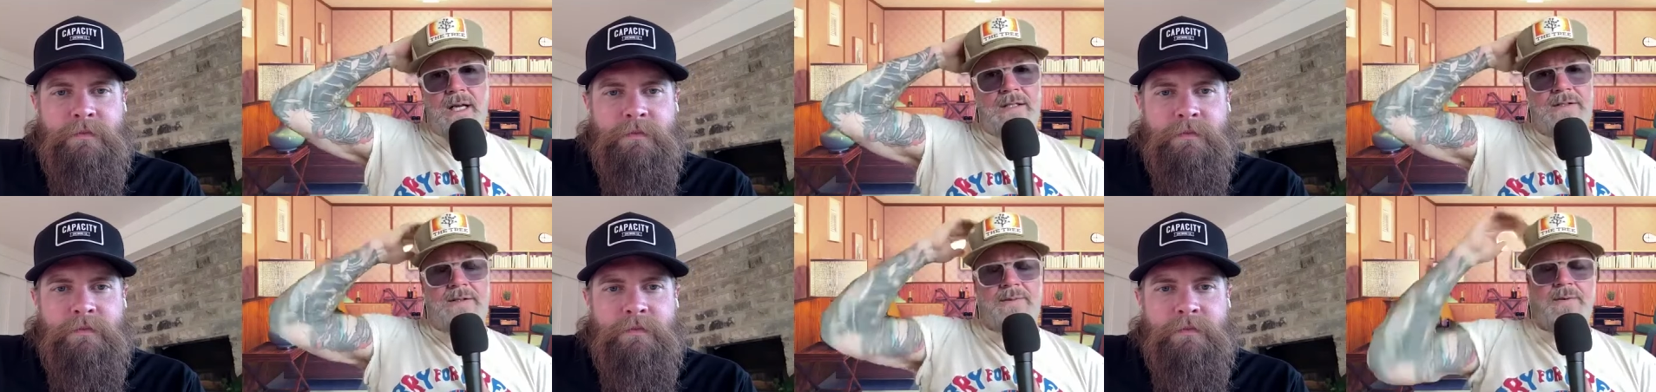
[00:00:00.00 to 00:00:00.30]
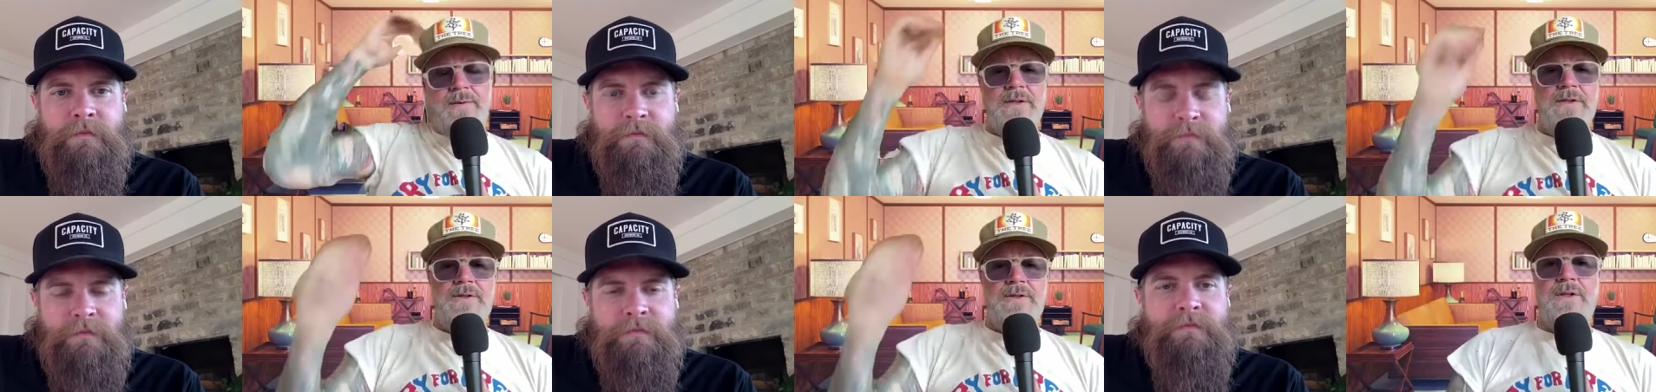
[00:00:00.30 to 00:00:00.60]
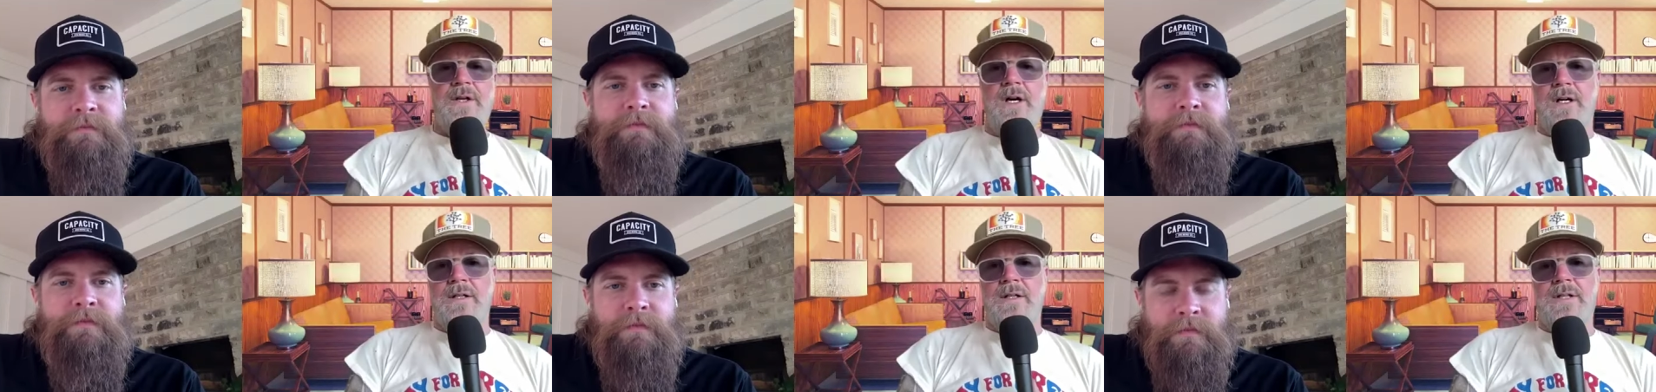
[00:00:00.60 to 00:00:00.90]
Speaker 1: Got some good
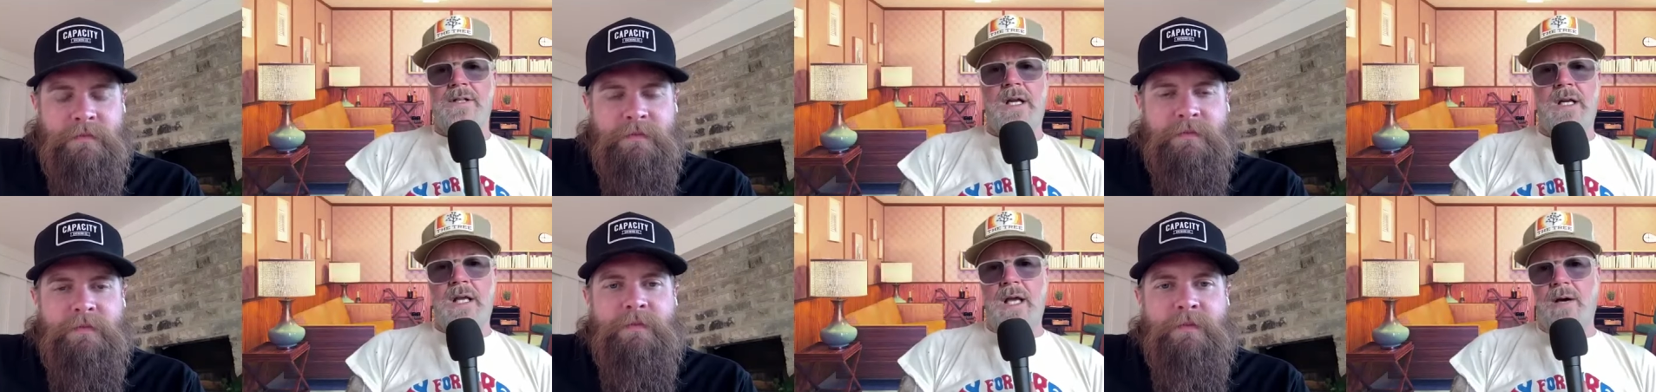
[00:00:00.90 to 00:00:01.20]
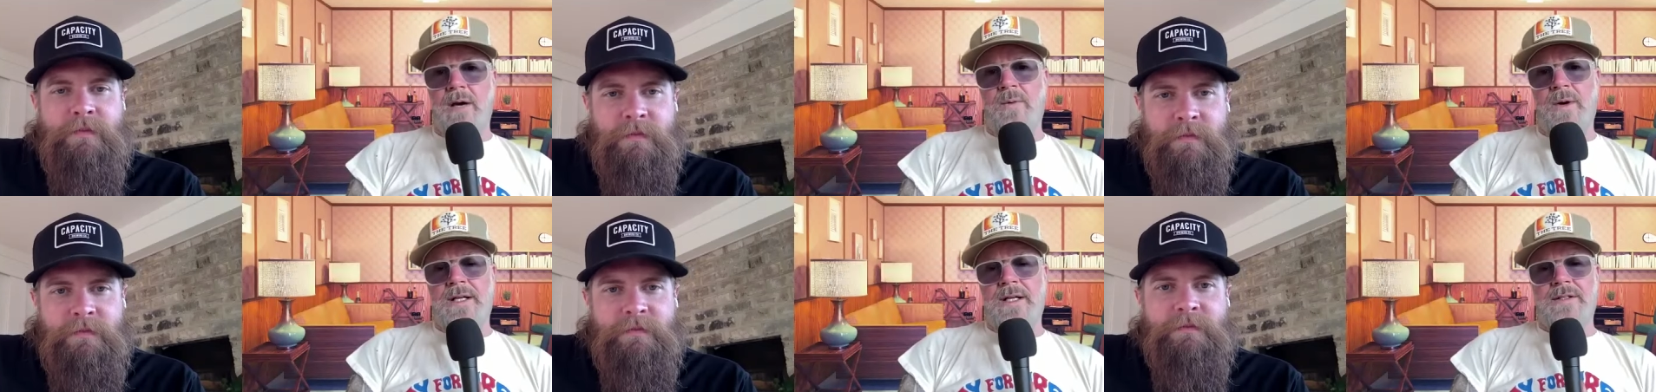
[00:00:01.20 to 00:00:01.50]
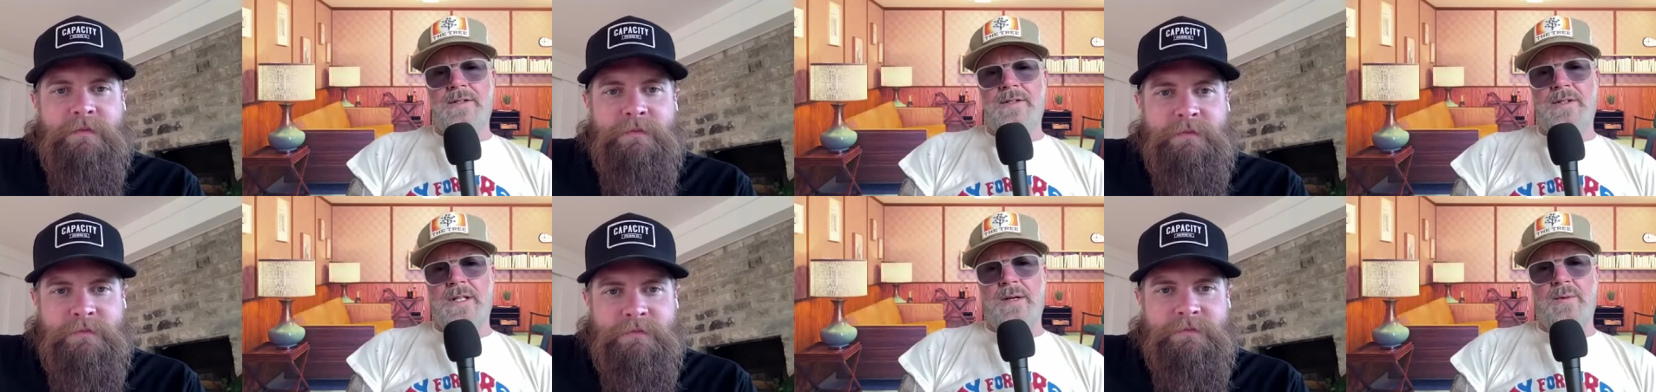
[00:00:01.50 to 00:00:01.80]
songs. I can't wait
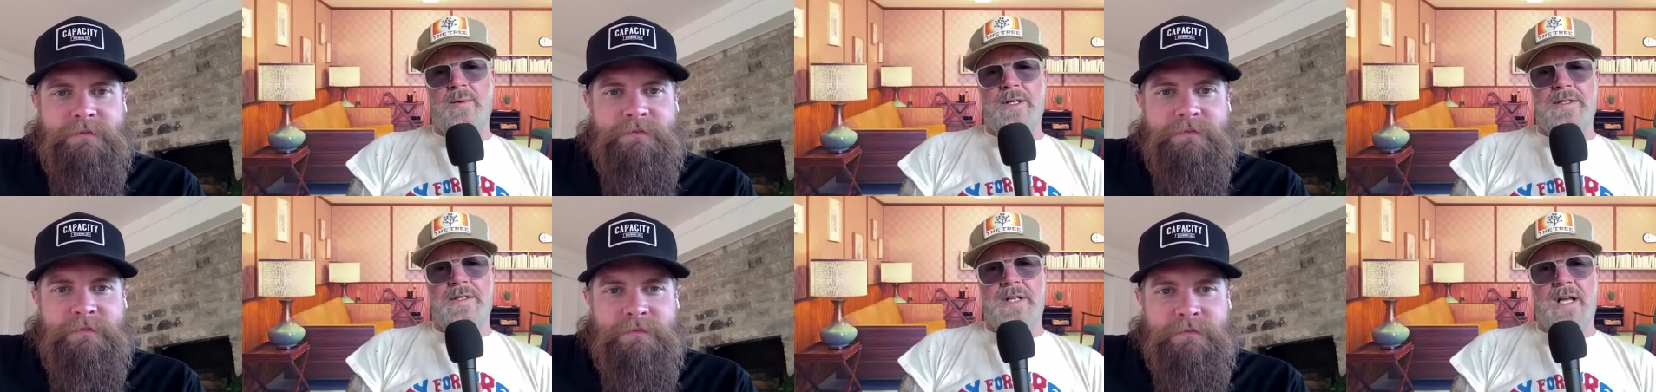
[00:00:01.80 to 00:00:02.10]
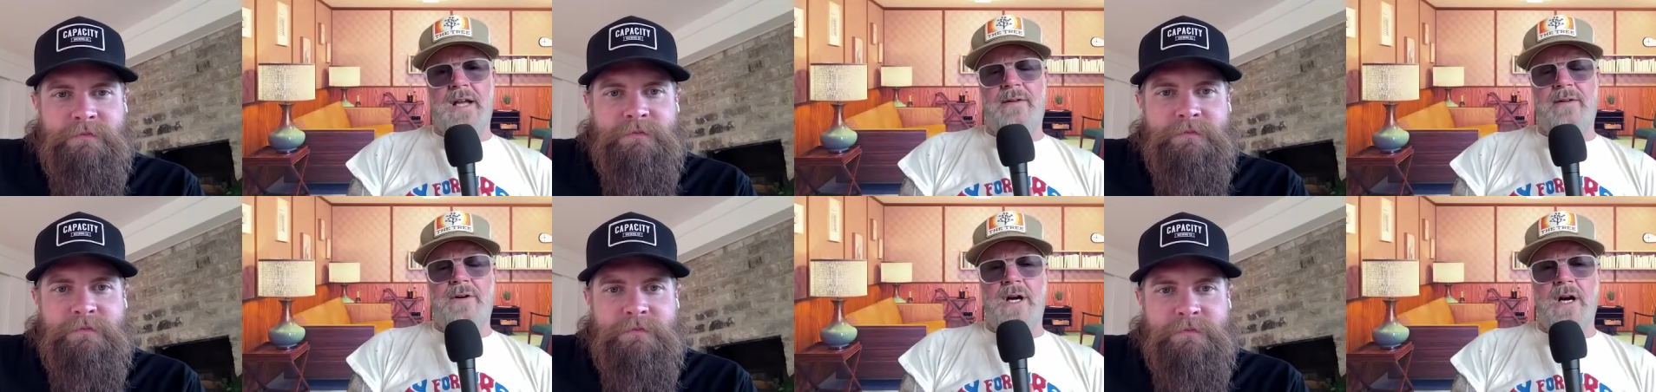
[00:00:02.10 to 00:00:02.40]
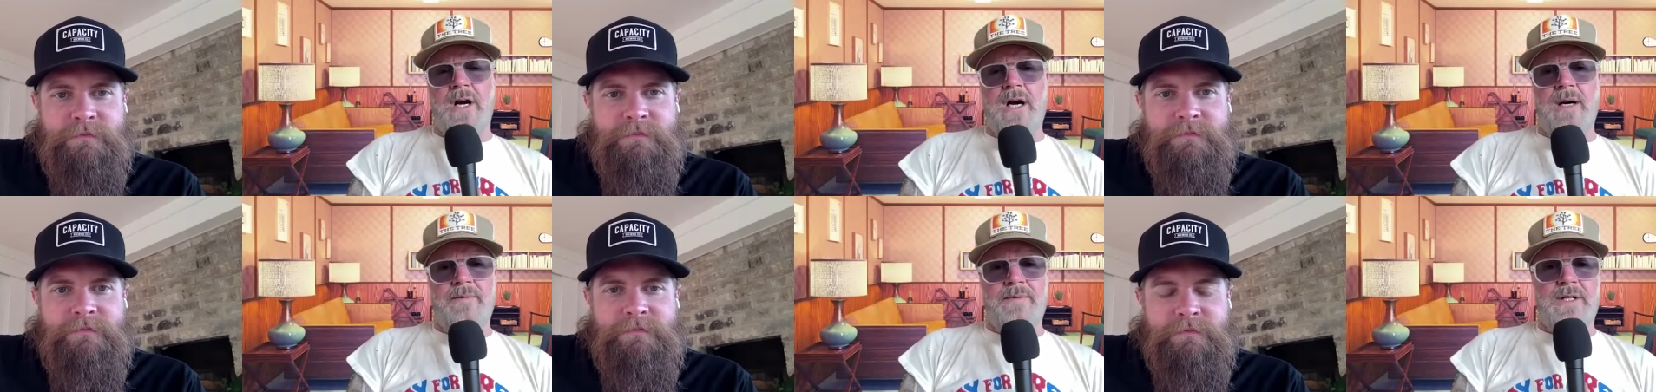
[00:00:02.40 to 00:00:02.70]
to see what Dave
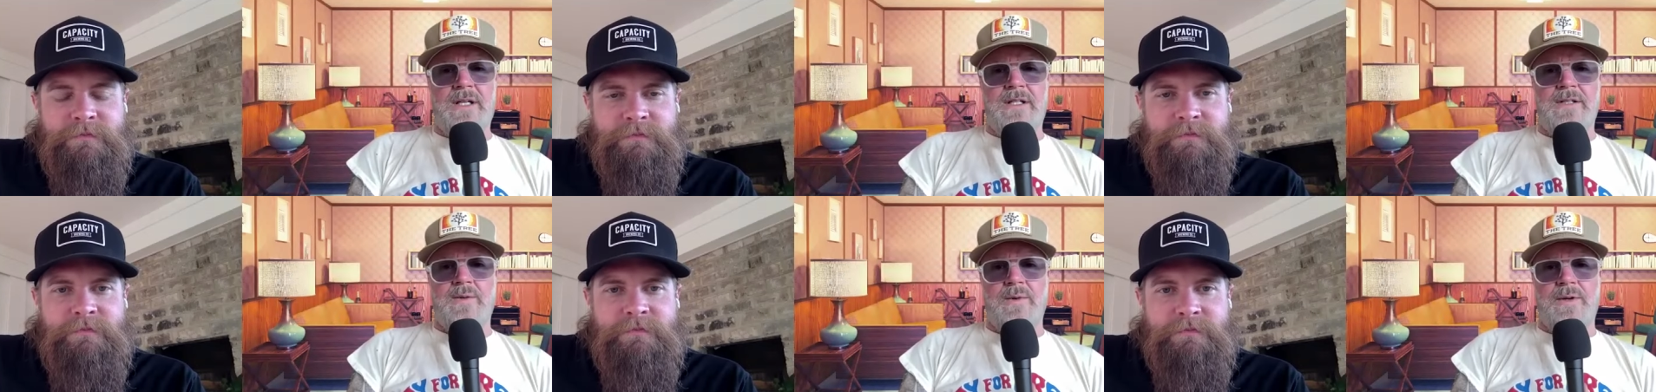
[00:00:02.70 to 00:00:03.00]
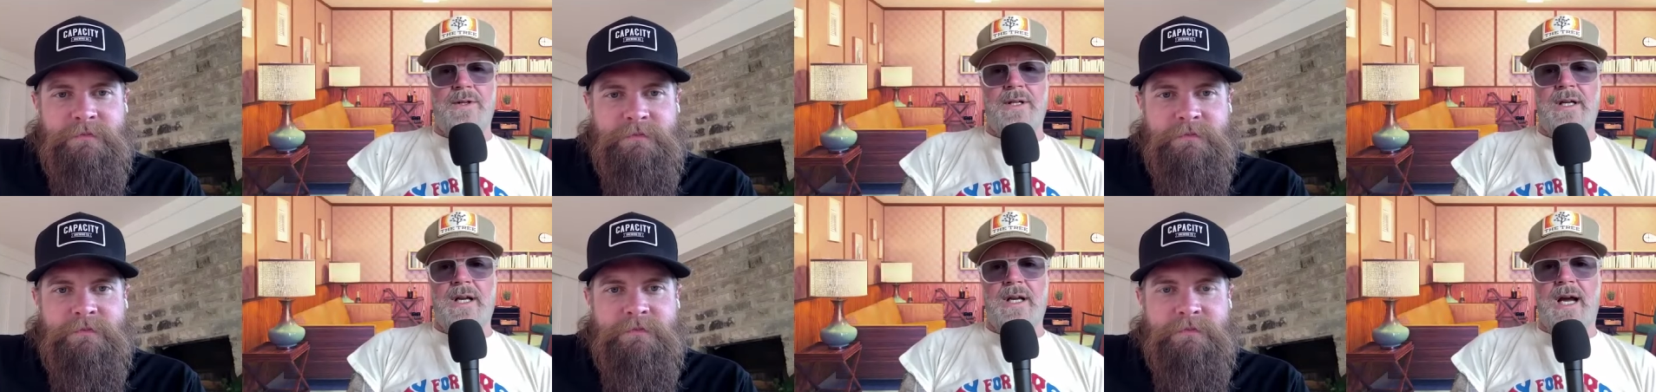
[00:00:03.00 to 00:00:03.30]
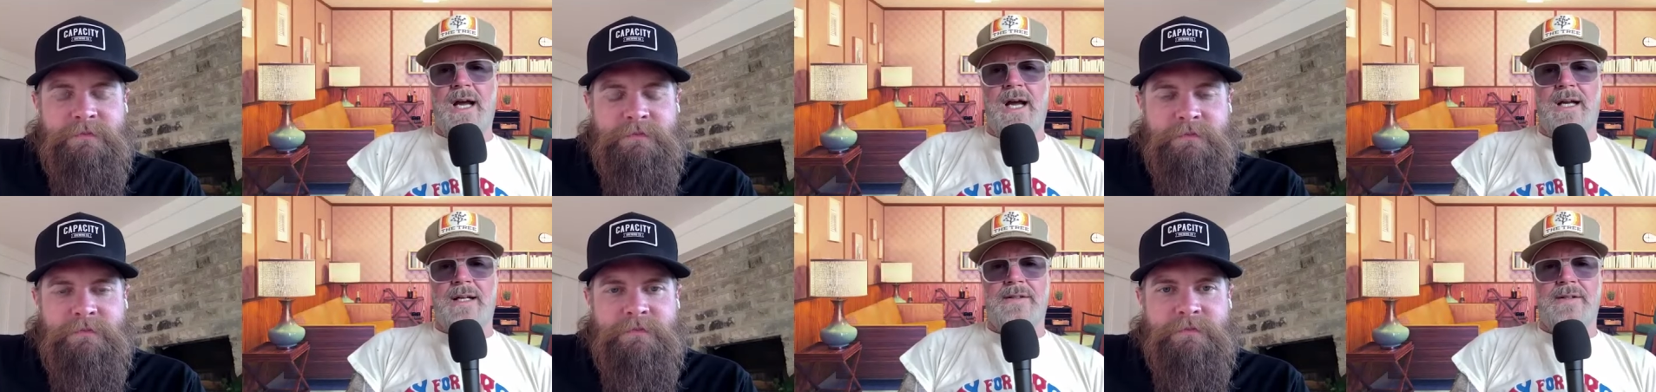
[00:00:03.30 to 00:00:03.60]
Cobb does with you
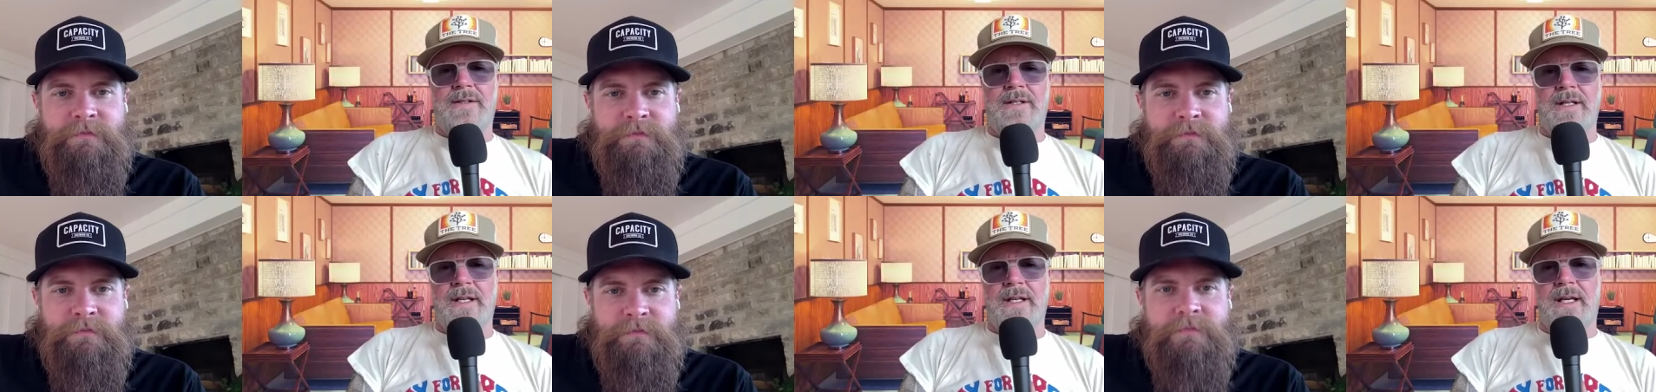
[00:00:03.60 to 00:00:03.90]
guys.